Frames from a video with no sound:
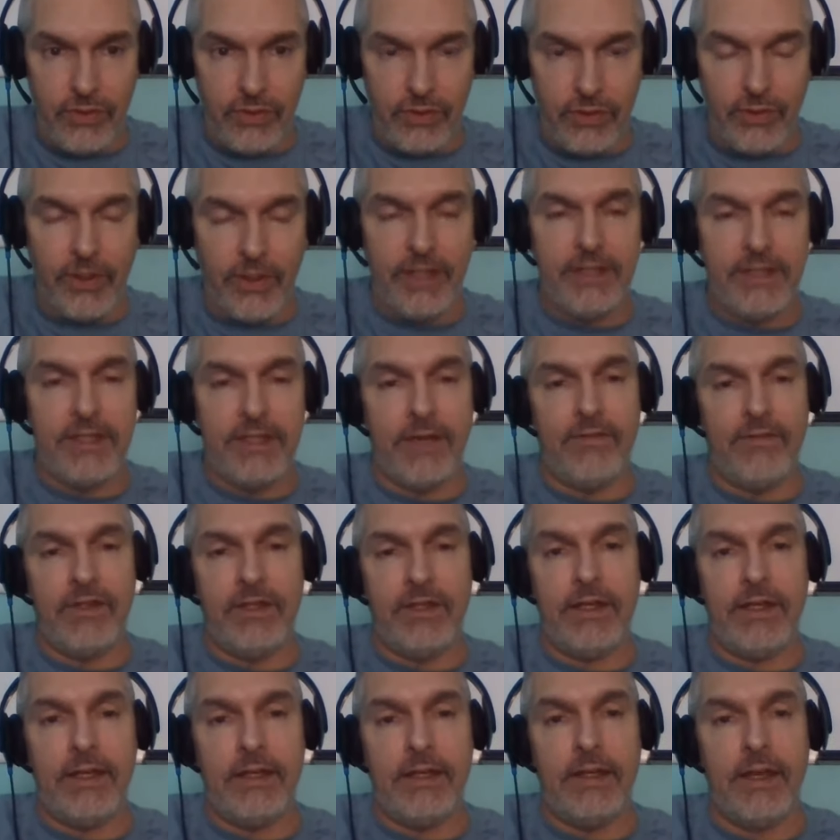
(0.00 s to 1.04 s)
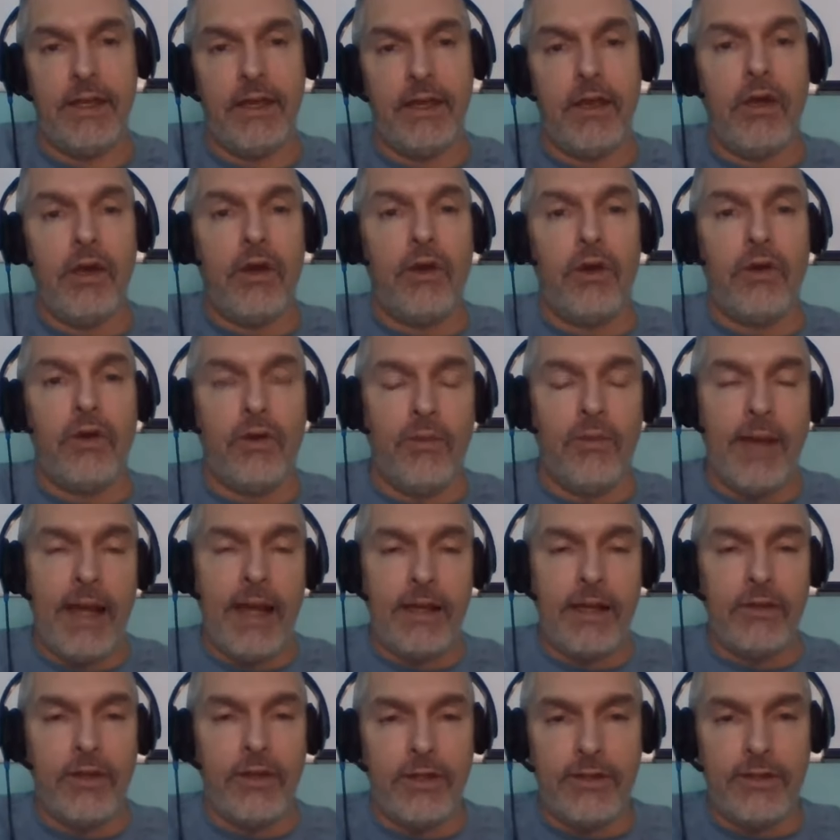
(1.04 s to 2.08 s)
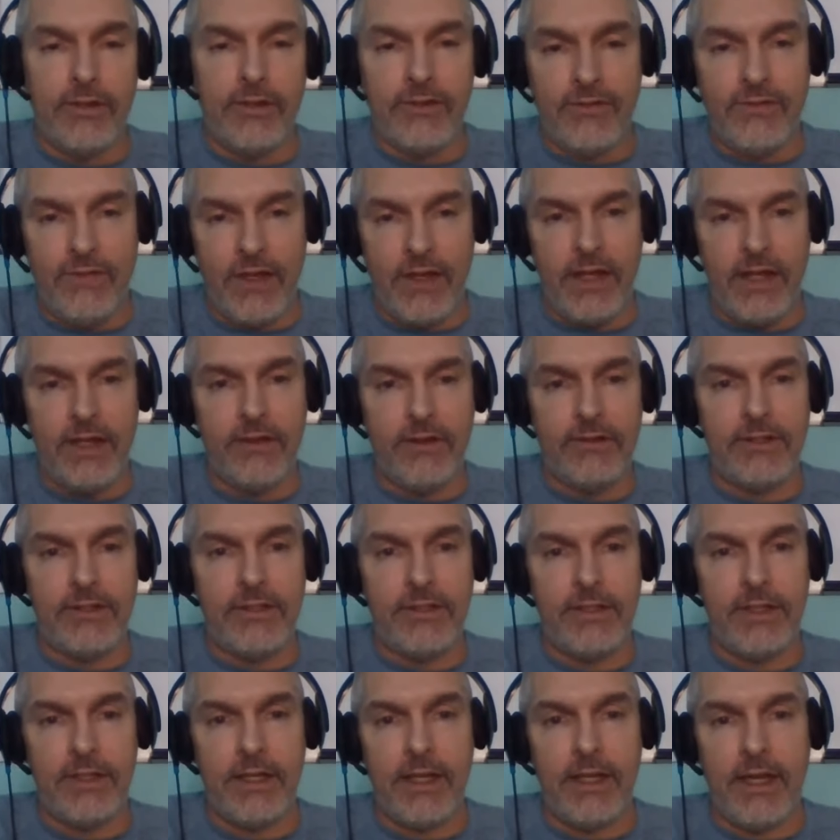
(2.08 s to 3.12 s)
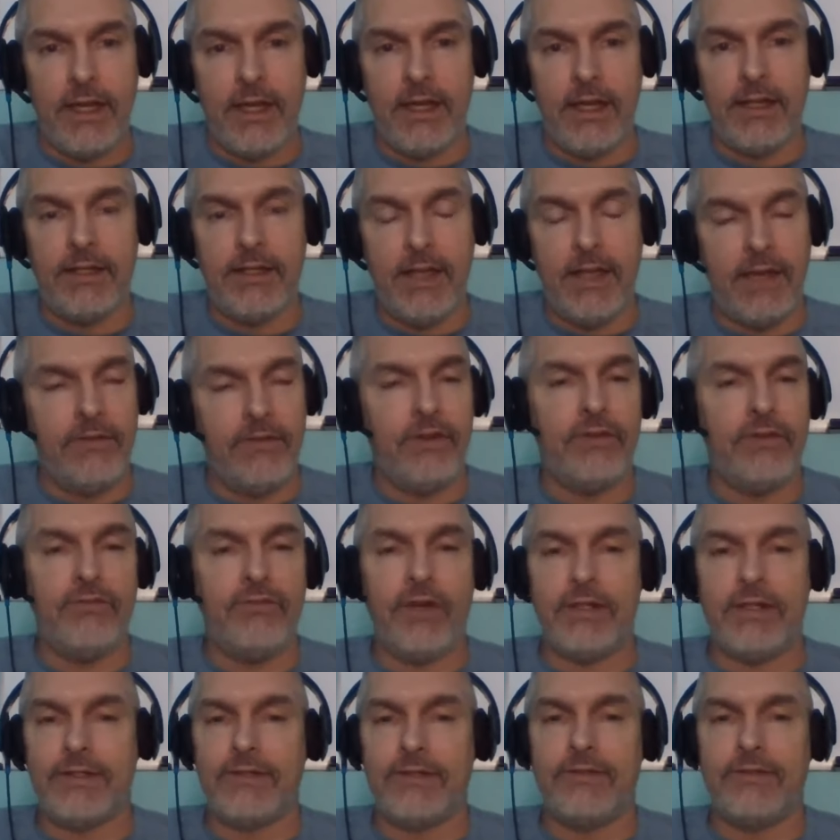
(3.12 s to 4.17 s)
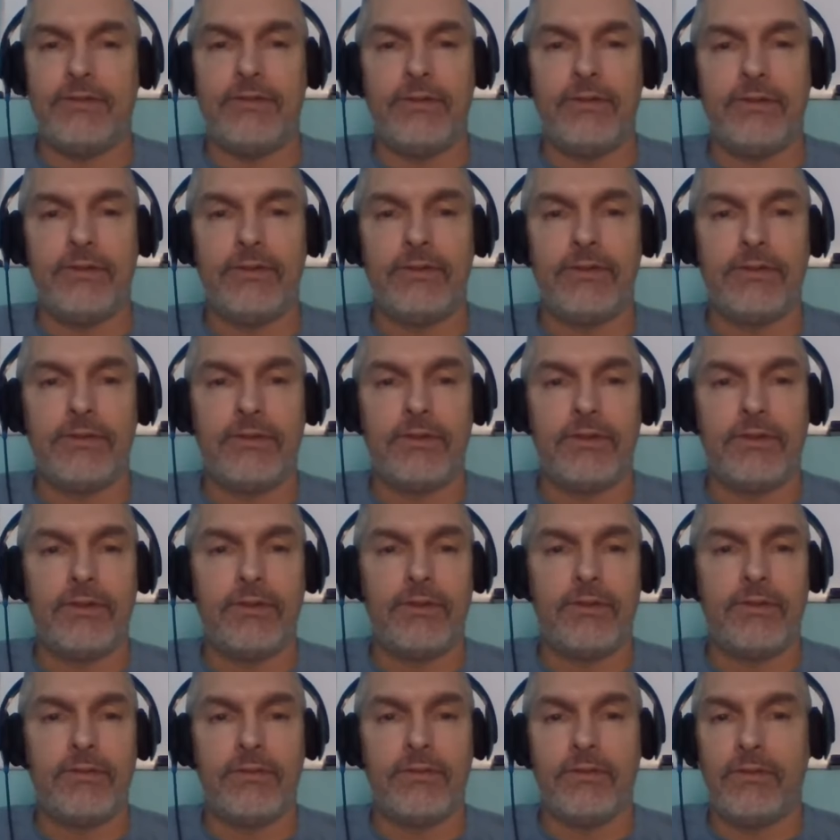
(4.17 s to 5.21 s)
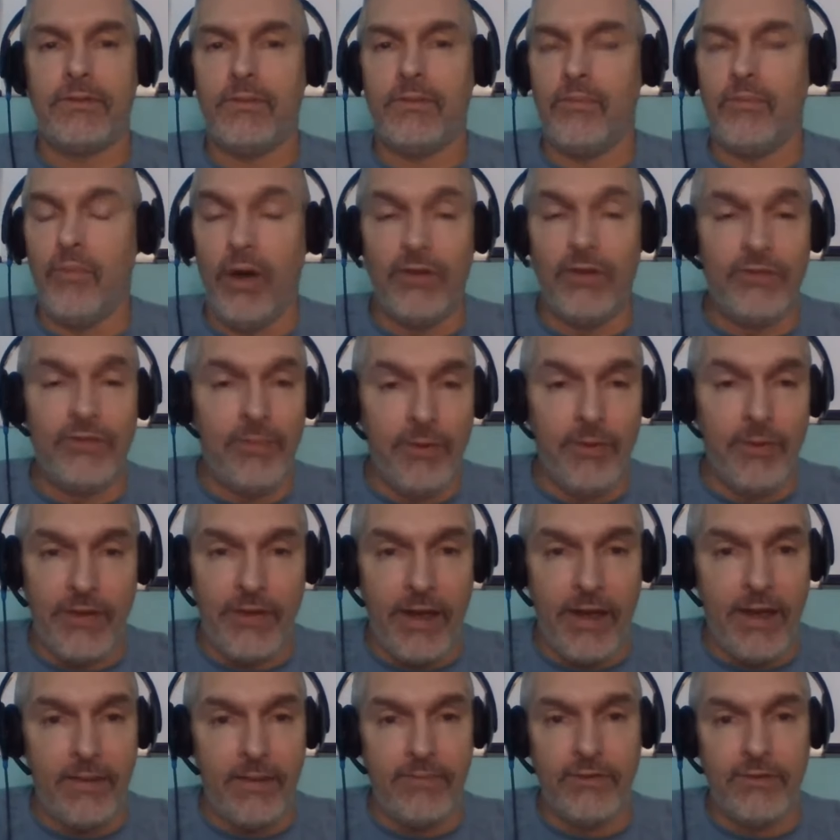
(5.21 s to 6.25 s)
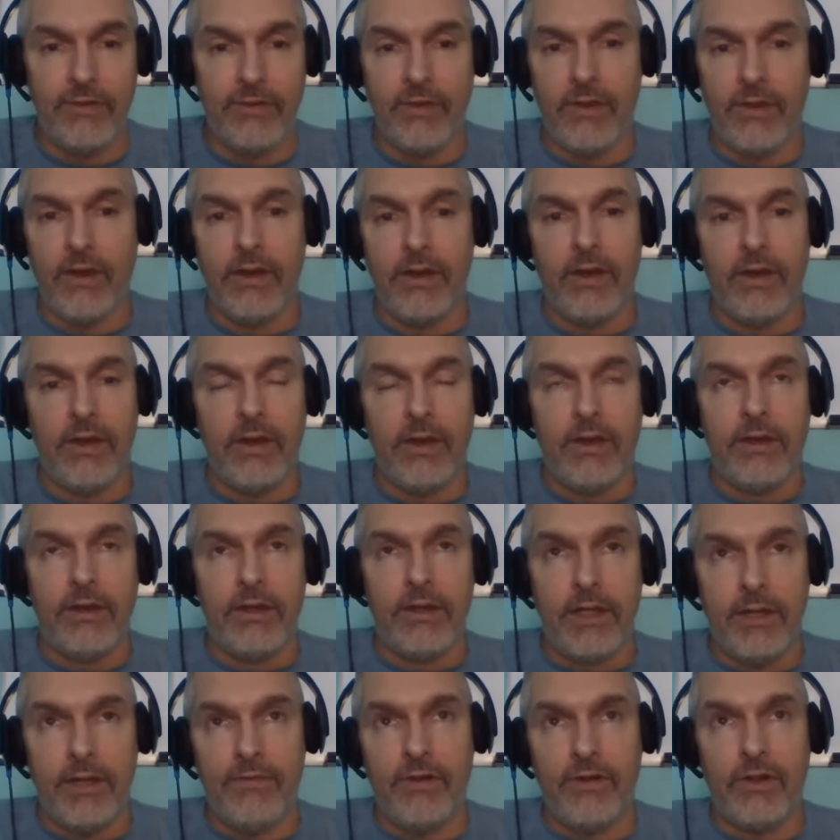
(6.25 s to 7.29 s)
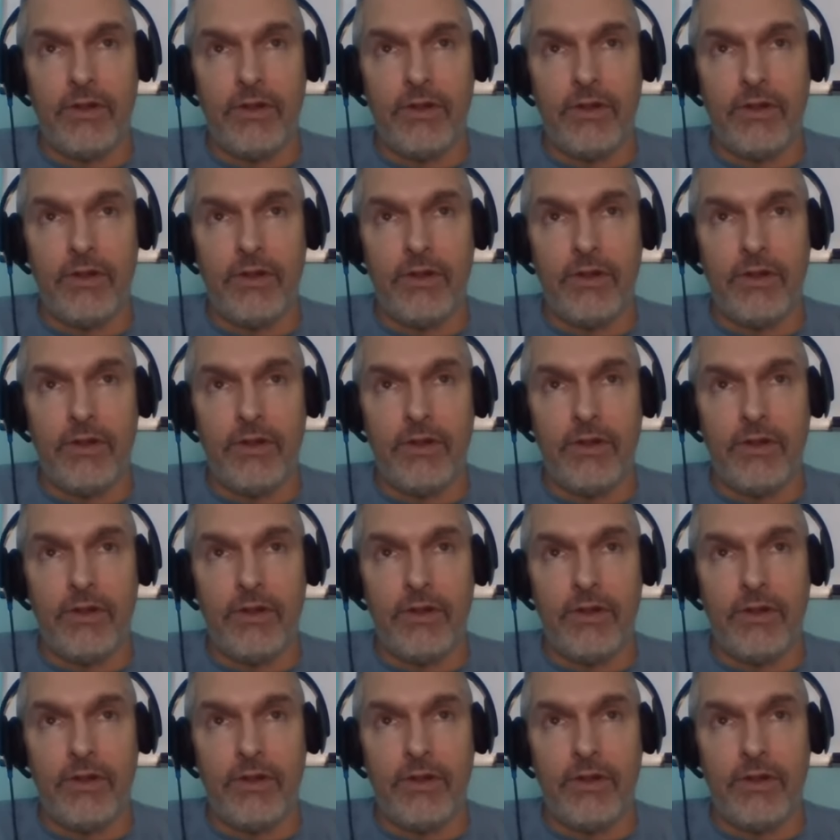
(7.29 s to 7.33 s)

twenty seventeen, go back and look at those videos, and David and Russell multiple times give